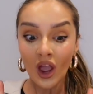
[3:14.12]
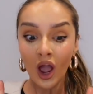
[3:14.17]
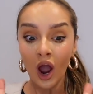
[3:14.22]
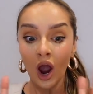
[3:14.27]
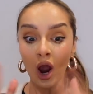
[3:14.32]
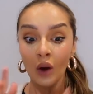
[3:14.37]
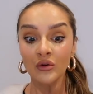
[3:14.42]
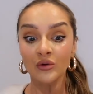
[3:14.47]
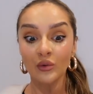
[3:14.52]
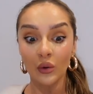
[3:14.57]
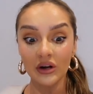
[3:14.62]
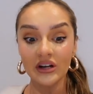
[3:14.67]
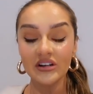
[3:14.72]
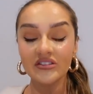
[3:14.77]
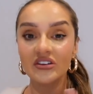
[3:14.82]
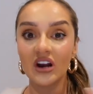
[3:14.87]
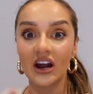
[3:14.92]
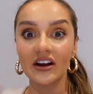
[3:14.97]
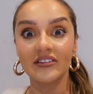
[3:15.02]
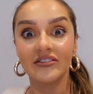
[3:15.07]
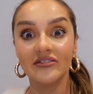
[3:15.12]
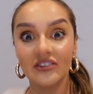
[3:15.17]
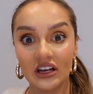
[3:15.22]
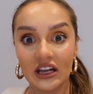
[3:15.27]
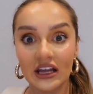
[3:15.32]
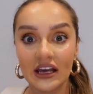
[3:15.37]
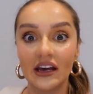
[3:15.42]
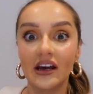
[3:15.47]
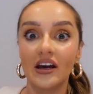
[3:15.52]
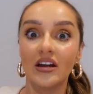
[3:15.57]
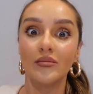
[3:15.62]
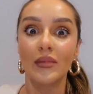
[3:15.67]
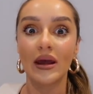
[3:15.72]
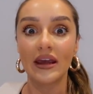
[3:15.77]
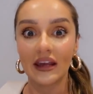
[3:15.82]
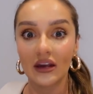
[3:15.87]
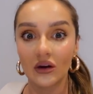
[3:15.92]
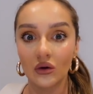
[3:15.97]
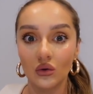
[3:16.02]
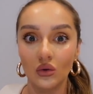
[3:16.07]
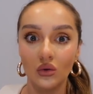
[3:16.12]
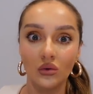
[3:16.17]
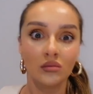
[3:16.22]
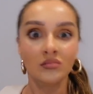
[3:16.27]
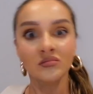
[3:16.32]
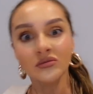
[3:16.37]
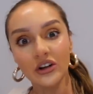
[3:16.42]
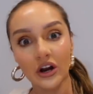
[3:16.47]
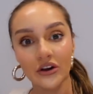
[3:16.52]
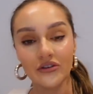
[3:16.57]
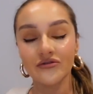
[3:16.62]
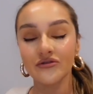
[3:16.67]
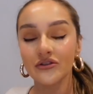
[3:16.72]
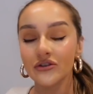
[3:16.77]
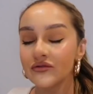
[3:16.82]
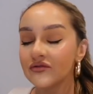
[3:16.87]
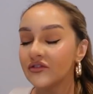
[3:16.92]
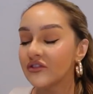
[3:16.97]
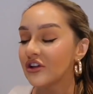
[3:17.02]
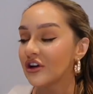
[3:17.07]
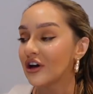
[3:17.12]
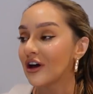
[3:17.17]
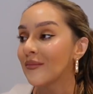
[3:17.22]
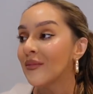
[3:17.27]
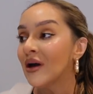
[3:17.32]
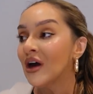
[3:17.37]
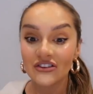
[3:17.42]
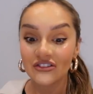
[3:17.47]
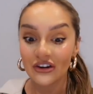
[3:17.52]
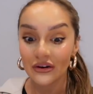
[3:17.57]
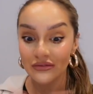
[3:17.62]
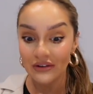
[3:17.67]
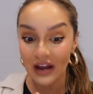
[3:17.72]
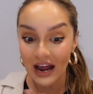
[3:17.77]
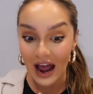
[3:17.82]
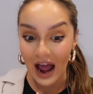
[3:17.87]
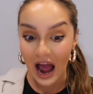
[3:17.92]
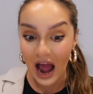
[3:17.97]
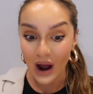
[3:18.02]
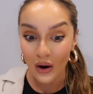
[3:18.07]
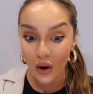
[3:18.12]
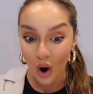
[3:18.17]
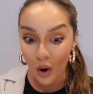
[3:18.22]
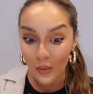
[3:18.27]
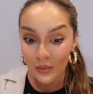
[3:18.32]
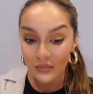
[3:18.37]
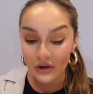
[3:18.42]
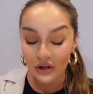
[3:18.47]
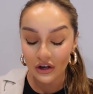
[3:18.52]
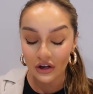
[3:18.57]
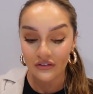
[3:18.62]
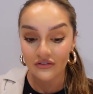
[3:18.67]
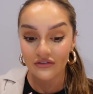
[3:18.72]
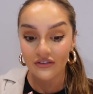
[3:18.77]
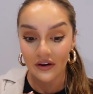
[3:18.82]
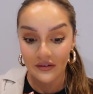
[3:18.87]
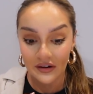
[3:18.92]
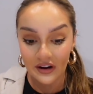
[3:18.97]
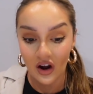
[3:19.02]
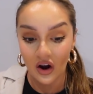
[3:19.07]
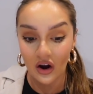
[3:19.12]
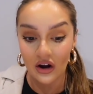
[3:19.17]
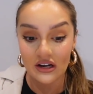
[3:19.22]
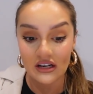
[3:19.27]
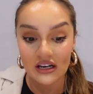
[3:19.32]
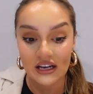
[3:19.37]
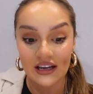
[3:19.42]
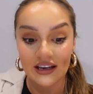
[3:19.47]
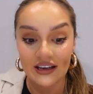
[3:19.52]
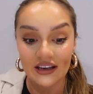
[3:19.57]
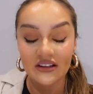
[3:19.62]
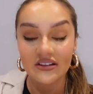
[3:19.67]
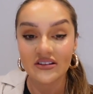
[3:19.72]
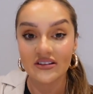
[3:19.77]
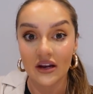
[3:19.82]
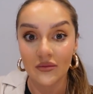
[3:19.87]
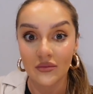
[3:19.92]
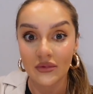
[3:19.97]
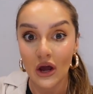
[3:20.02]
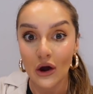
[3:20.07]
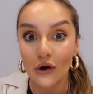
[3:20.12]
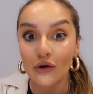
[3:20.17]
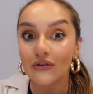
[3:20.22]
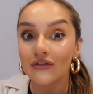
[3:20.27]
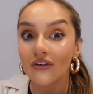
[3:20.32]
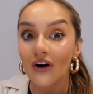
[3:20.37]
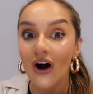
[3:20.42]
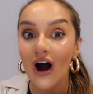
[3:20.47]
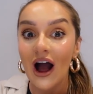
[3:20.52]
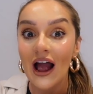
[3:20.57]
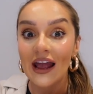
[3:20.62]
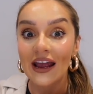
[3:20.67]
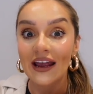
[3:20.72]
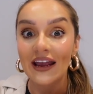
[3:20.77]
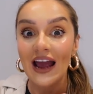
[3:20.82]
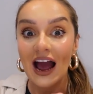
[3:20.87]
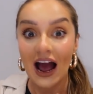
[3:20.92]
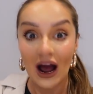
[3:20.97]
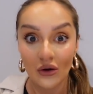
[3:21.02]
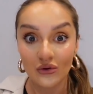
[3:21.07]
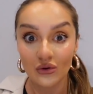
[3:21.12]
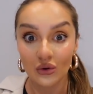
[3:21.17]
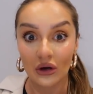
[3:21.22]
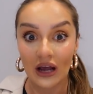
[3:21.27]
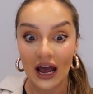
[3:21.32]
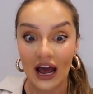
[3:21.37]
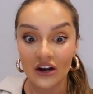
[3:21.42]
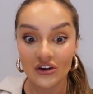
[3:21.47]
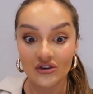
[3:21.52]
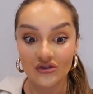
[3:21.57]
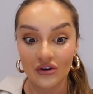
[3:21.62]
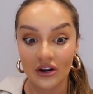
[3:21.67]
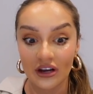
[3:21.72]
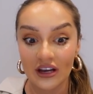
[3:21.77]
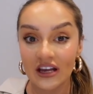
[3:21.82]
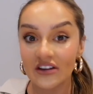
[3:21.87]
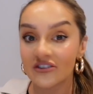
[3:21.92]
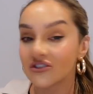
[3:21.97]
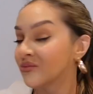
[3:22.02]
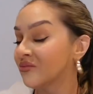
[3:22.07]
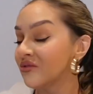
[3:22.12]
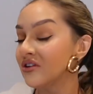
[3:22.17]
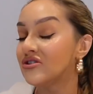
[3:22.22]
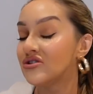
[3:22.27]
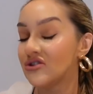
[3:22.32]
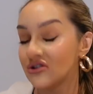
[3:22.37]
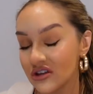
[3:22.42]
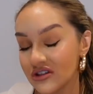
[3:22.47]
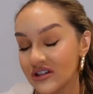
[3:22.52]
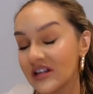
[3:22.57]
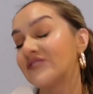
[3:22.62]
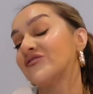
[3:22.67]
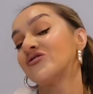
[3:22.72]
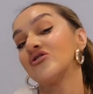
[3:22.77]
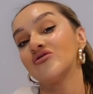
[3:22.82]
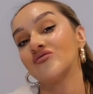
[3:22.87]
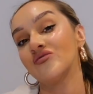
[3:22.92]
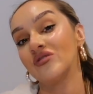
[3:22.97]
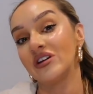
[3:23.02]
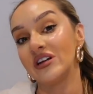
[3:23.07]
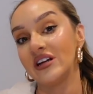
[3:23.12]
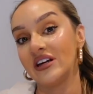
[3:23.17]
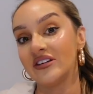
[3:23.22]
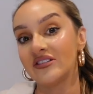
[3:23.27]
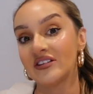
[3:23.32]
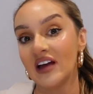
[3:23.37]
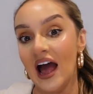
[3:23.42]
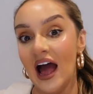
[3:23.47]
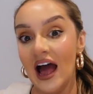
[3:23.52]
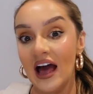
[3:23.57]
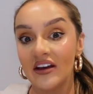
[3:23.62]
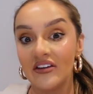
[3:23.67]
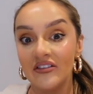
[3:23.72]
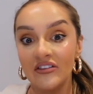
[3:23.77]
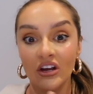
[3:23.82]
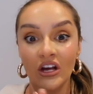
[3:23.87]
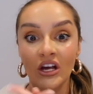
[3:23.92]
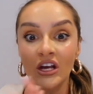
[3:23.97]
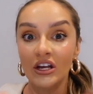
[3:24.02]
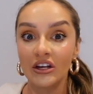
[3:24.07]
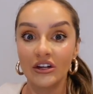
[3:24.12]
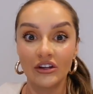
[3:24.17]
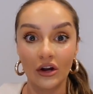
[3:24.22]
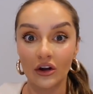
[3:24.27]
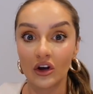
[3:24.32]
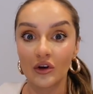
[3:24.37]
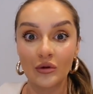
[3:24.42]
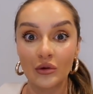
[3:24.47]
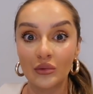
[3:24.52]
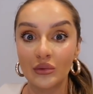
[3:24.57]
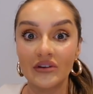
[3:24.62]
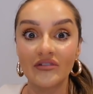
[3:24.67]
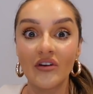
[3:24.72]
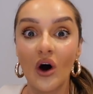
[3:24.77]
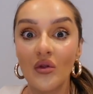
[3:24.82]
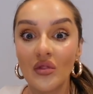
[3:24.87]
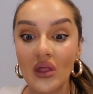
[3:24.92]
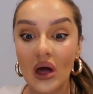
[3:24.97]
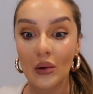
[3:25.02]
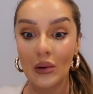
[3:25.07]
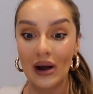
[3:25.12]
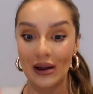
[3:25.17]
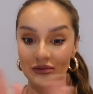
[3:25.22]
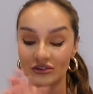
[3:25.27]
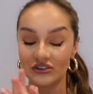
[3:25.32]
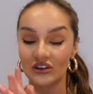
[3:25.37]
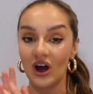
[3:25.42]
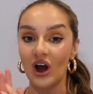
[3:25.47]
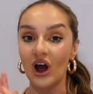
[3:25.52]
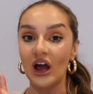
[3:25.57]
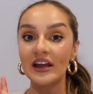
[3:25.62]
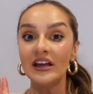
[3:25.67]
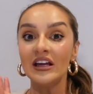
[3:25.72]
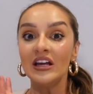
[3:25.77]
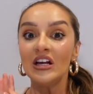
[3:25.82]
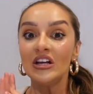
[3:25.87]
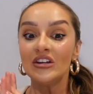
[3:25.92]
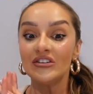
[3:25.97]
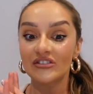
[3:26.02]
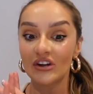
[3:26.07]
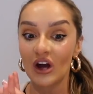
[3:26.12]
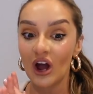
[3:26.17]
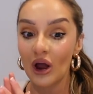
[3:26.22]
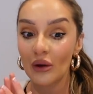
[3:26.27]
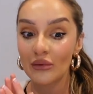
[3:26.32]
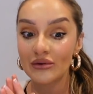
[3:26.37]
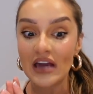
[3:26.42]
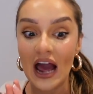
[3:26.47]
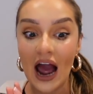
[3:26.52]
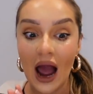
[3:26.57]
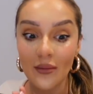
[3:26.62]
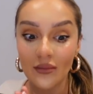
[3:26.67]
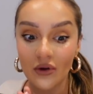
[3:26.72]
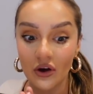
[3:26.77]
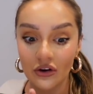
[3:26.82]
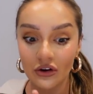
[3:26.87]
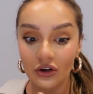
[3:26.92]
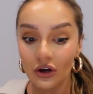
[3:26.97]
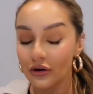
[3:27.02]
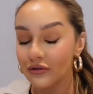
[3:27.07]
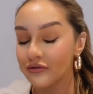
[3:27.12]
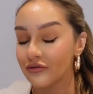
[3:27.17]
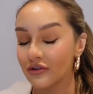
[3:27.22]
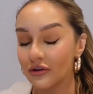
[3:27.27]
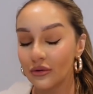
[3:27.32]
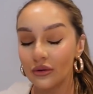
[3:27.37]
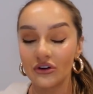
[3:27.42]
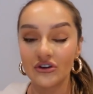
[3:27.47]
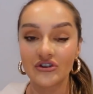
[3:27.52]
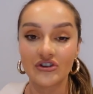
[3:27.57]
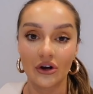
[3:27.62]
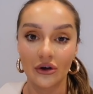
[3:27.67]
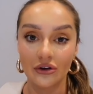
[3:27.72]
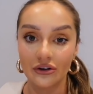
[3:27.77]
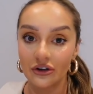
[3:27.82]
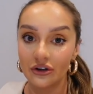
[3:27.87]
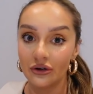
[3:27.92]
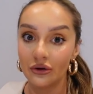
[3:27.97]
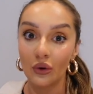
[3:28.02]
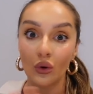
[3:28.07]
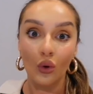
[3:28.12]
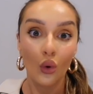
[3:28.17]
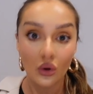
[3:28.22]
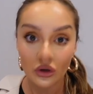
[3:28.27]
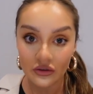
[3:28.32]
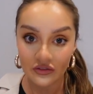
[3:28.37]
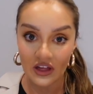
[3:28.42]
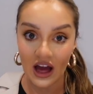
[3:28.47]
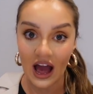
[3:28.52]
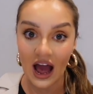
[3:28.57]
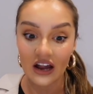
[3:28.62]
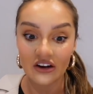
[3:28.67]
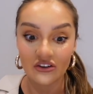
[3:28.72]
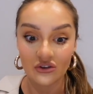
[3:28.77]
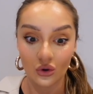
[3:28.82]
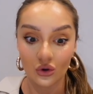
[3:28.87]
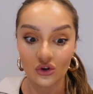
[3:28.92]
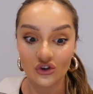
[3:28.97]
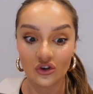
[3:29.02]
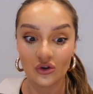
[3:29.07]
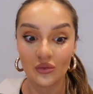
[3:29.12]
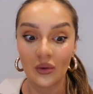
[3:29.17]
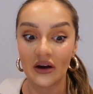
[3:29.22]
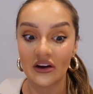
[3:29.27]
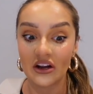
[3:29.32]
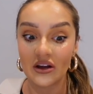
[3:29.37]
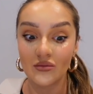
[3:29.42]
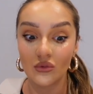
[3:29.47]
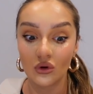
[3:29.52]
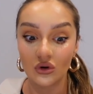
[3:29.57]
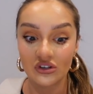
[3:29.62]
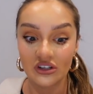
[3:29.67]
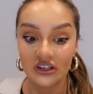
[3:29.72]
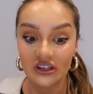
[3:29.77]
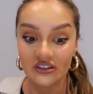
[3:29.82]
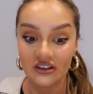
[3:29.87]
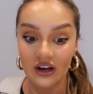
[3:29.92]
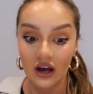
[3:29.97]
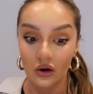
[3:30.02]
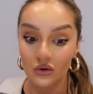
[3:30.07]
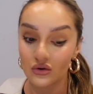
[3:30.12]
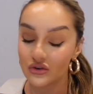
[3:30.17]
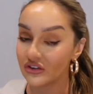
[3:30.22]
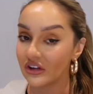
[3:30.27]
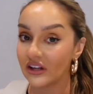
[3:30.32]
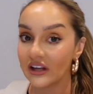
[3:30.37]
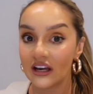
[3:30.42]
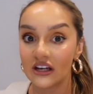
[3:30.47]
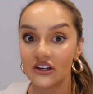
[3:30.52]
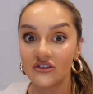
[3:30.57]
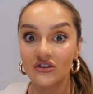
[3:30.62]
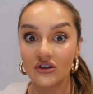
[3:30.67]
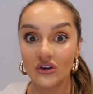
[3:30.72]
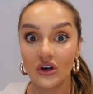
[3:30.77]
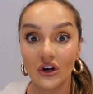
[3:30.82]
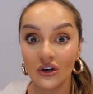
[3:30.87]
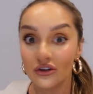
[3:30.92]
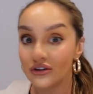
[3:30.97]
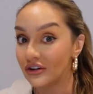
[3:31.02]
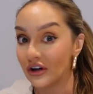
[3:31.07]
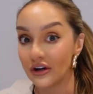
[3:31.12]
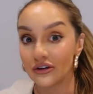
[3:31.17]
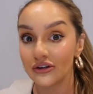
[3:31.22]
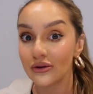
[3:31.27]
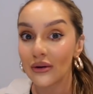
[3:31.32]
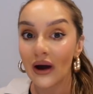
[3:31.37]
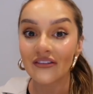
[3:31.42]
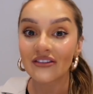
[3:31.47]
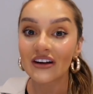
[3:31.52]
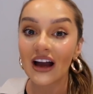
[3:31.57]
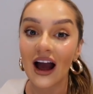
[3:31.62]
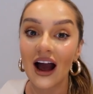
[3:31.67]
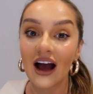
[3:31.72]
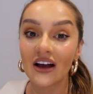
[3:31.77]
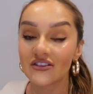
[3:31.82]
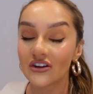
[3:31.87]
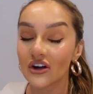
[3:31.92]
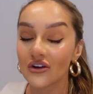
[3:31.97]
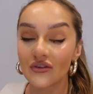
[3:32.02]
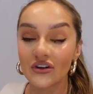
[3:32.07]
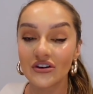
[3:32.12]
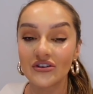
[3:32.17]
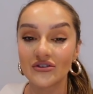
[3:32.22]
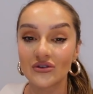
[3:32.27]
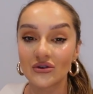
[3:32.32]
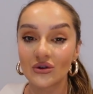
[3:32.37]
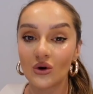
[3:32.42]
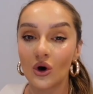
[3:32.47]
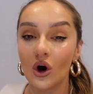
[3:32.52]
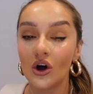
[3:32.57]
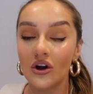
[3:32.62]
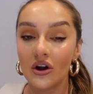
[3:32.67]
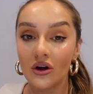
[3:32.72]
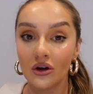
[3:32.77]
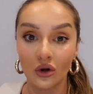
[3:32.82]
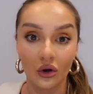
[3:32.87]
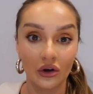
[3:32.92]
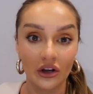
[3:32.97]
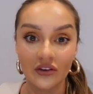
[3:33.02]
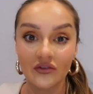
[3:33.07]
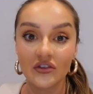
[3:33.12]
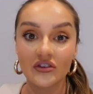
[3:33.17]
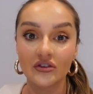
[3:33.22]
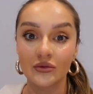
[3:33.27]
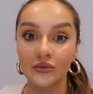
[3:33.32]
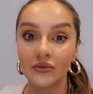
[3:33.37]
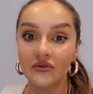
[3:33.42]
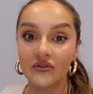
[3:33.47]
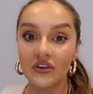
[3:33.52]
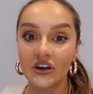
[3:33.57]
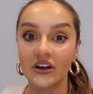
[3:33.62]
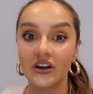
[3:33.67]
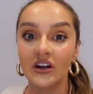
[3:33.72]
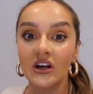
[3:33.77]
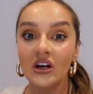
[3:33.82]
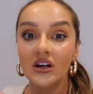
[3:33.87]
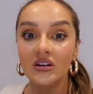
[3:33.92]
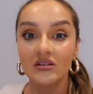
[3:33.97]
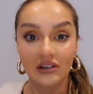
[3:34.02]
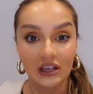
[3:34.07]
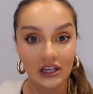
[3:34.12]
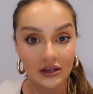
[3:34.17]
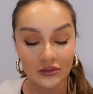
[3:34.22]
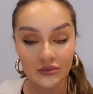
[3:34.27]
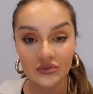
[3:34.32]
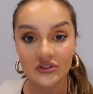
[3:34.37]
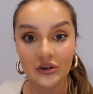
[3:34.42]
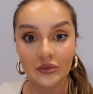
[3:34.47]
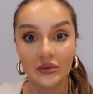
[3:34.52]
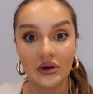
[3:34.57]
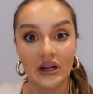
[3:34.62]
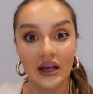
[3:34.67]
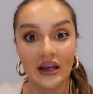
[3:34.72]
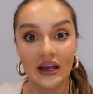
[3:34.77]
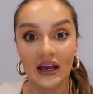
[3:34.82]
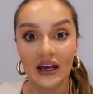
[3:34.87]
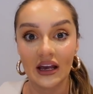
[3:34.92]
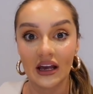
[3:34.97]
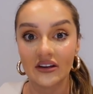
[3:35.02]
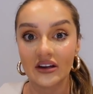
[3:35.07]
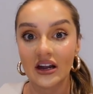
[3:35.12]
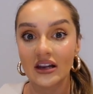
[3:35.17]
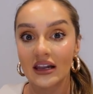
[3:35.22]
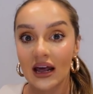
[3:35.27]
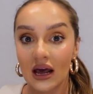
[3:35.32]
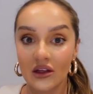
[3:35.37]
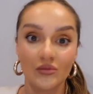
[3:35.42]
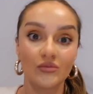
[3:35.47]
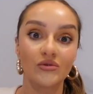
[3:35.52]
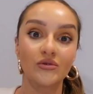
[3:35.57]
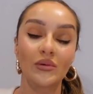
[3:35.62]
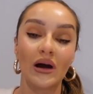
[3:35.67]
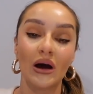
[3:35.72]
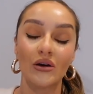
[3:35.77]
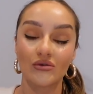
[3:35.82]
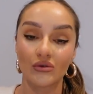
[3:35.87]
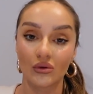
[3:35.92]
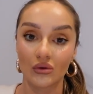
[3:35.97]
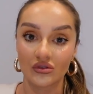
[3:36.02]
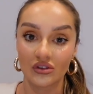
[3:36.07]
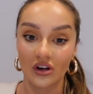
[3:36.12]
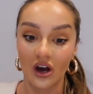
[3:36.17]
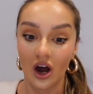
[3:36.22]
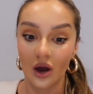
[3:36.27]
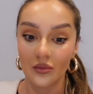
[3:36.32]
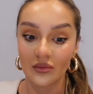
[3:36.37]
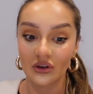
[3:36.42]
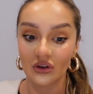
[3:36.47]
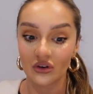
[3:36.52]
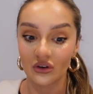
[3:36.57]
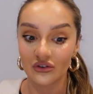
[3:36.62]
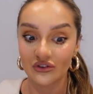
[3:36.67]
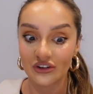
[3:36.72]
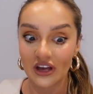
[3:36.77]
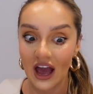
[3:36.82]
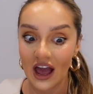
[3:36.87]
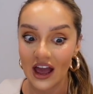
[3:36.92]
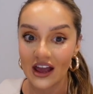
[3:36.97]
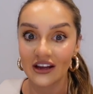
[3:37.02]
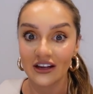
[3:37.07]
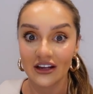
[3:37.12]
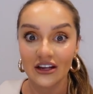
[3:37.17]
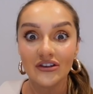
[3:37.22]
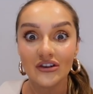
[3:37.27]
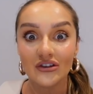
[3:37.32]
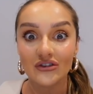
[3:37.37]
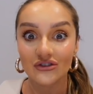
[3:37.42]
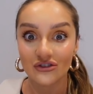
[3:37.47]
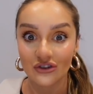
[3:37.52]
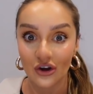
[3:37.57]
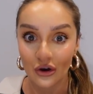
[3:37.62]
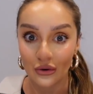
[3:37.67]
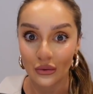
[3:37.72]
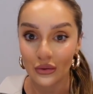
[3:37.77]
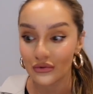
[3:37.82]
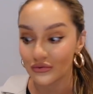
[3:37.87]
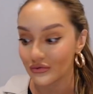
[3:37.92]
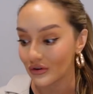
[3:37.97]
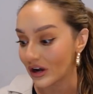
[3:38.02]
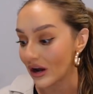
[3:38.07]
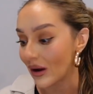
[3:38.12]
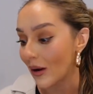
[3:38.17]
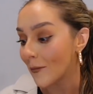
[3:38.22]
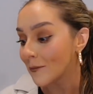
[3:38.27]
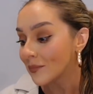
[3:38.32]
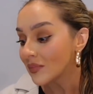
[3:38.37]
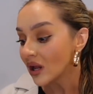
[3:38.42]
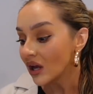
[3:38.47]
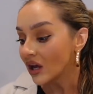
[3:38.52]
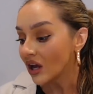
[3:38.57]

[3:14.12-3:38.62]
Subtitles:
I was wanting to like fill it and make it all, you know, fun for them. So now Omlet have very kindly sent me over a outdoor cat tree. It's something new that they've just released and, you know, come up with on their website. So yeah, I'm going to go through and show you all of that and talk to you about it in more detail just in case, you know, you have cats that are indoor and are looking for something to keep them stimulated, allow them some outdoor time because yeah, it is so unreal.